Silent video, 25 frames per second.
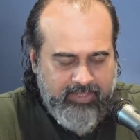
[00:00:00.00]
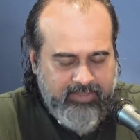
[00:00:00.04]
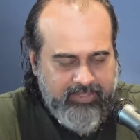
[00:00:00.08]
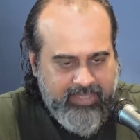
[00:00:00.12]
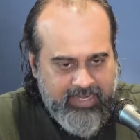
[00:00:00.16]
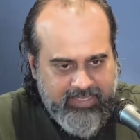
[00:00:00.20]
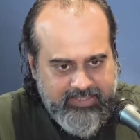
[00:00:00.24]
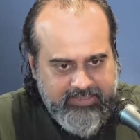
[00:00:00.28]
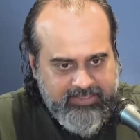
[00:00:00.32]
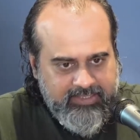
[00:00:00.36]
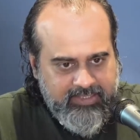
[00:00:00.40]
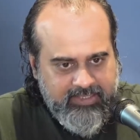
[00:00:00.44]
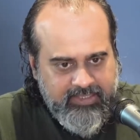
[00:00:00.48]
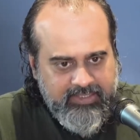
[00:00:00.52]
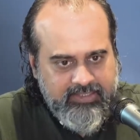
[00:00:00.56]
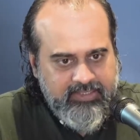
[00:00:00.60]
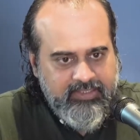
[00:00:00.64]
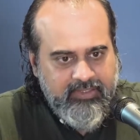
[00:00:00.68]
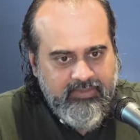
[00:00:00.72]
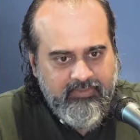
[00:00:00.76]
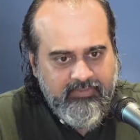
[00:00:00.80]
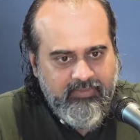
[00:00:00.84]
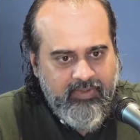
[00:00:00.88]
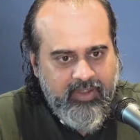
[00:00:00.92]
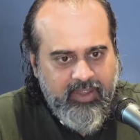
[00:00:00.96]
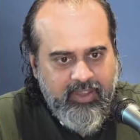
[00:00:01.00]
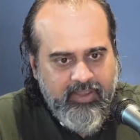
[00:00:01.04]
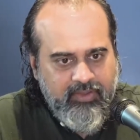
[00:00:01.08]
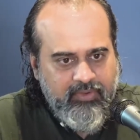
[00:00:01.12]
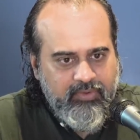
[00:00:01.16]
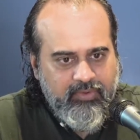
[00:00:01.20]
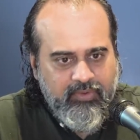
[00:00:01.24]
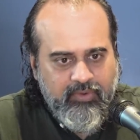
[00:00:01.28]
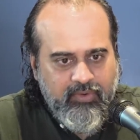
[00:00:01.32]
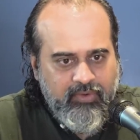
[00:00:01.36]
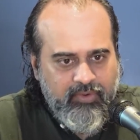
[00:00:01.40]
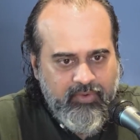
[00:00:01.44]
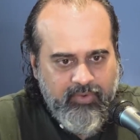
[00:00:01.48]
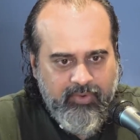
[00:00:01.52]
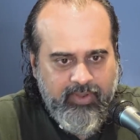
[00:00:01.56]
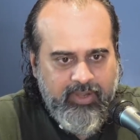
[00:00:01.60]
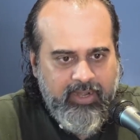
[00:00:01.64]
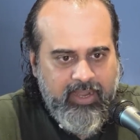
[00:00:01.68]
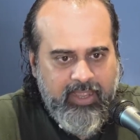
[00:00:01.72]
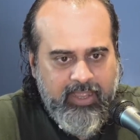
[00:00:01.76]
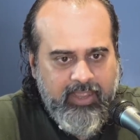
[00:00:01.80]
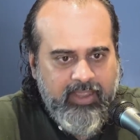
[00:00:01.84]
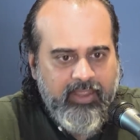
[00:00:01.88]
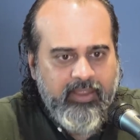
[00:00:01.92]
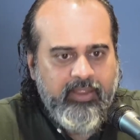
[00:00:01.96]
And that's the reason why you go to
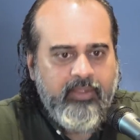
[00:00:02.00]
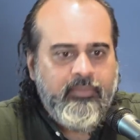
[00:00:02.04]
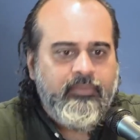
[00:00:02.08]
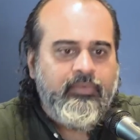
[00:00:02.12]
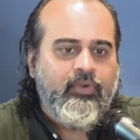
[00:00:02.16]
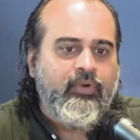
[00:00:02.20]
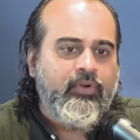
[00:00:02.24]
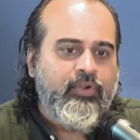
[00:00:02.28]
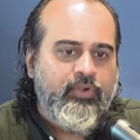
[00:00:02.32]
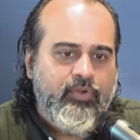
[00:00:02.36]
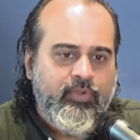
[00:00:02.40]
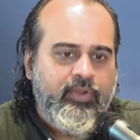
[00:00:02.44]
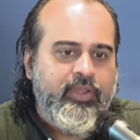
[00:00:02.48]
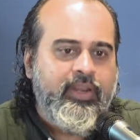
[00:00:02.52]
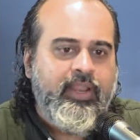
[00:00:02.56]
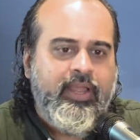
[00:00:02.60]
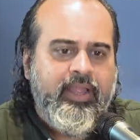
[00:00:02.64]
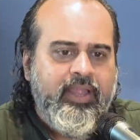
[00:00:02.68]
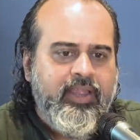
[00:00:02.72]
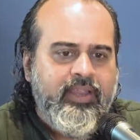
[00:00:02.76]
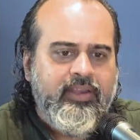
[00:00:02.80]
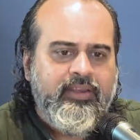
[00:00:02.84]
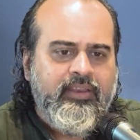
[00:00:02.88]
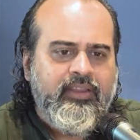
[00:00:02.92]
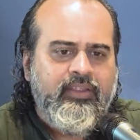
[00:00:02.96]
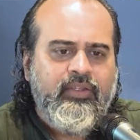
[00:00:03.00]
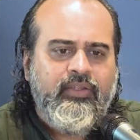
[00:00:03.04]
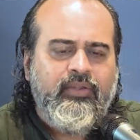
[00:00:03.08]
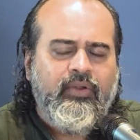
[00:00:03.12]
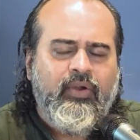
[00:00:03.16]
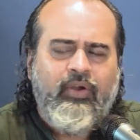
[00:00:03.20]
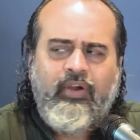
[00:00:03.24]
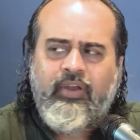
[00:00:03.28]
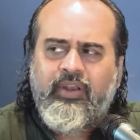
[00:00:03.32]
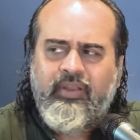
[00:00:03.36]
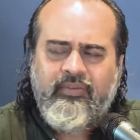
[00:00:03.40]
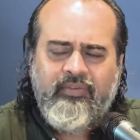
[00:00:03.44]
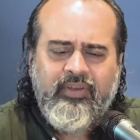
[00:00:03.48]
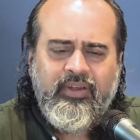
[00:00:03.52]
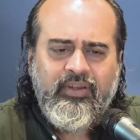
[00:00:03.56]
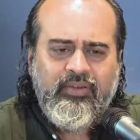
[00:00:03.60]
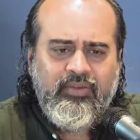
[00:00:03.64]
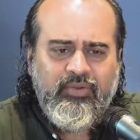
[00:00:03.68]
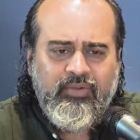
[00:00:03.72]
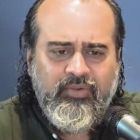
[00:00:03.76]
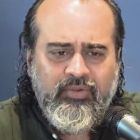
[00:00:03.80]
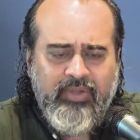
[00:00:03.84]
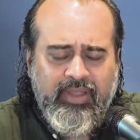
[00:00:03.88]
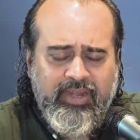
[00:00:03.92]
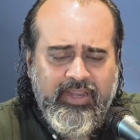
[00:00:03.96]
an IIM or to an IIT or
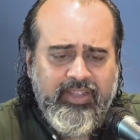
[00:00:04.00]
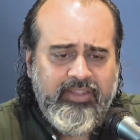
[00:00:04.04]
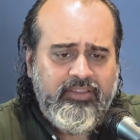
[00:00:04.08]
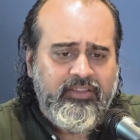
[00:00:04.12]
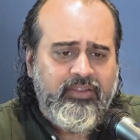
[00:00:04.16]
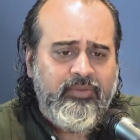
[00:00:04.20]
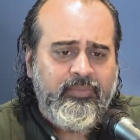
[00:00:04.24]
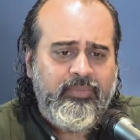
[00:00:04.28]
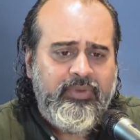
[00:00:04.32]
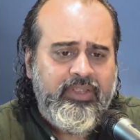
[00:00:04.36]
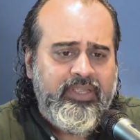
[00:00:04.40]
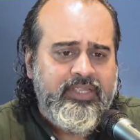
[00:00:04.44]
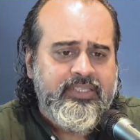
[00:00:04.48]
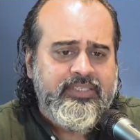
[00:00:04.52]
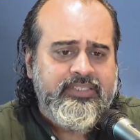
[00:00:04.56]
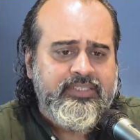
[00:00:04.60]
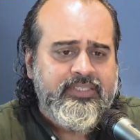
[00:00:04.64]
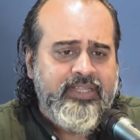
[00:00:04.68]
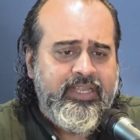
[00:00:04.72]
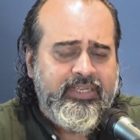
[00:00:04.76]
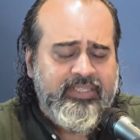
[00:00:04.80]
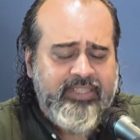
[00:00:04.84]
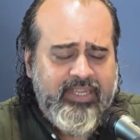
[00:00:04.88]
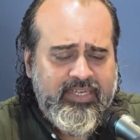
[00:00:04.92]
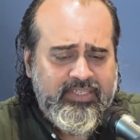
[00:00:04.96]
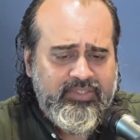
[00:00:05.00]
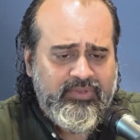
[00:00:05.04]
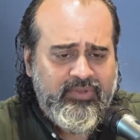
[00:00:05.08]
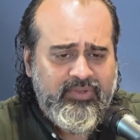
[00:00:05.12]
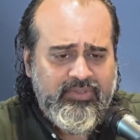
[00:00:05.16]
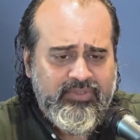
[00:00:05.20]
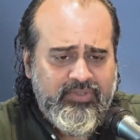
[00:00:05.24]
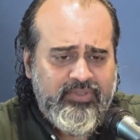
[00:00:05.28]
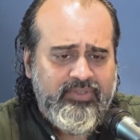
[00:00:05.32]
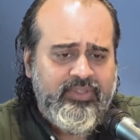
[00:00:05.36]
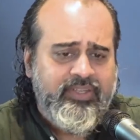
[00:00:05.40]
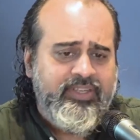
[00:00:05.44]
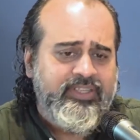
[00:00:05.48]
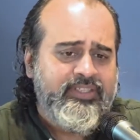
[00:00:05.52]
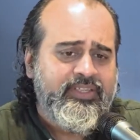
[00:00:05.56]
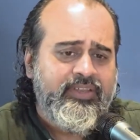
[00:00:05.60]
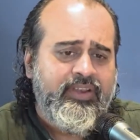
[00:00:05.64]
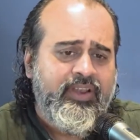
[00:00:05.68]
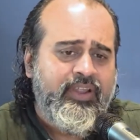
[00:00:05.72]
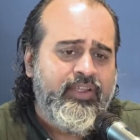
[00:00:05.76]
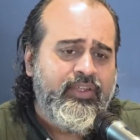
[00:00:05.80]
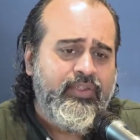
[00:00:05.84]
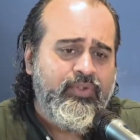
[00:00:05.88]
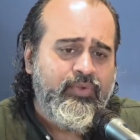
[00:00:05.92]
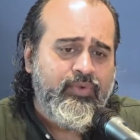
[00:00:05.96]
even to any other place. And that's also the
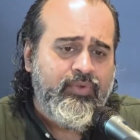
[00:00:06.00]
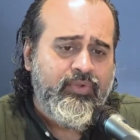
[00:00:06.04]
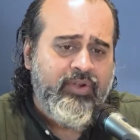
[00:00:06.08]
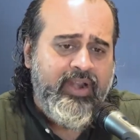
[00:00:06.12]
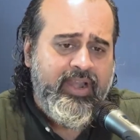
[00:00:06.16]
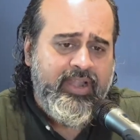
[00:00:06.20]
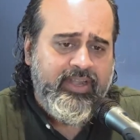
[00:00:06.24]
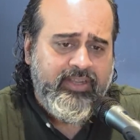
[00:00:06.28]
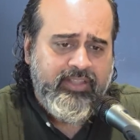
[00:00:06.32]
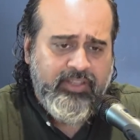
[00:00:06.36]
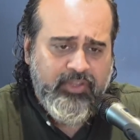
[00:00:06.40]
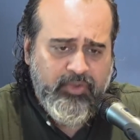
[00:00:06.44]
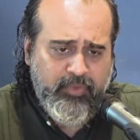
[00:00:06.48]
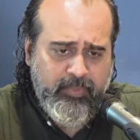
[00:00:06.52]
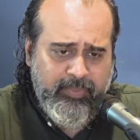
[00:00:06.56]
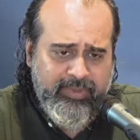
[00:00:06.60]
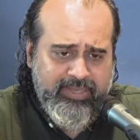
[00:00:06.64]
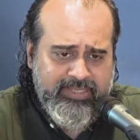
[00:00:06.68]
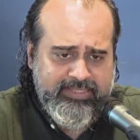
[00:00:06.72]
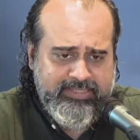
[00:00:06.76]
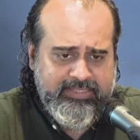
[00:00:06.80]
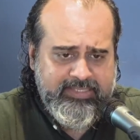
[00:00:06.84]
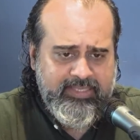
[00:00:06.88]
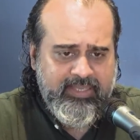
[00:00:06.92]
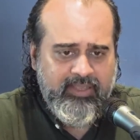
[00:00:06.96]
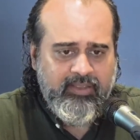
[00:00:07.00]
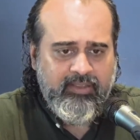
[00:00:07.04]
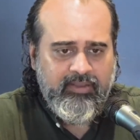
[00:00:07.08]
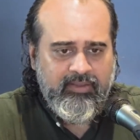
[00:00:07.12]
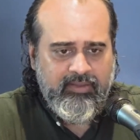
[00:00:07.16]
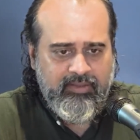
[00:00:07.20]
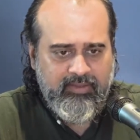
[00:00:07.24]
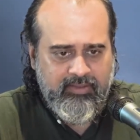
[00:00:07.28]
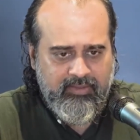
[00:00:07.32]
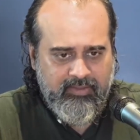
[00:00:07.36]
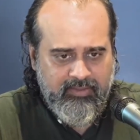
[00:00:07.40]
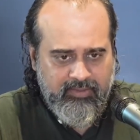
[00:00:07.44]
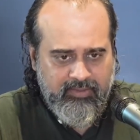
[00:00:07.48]
reason why you write the UPSC.